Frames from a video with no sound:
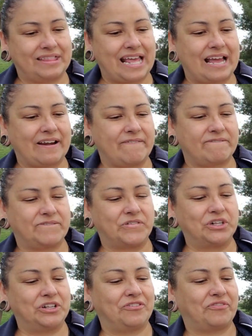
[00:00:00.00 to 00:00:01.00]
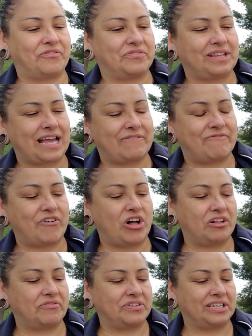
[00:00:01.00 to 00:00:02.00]
That fall
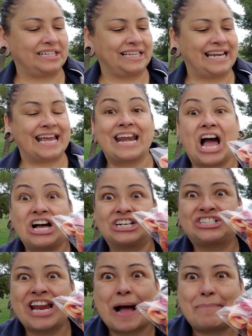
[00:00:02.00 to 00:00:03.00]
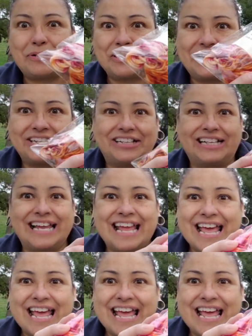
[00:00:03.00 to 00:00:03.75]
feeling and on Chapel Hill.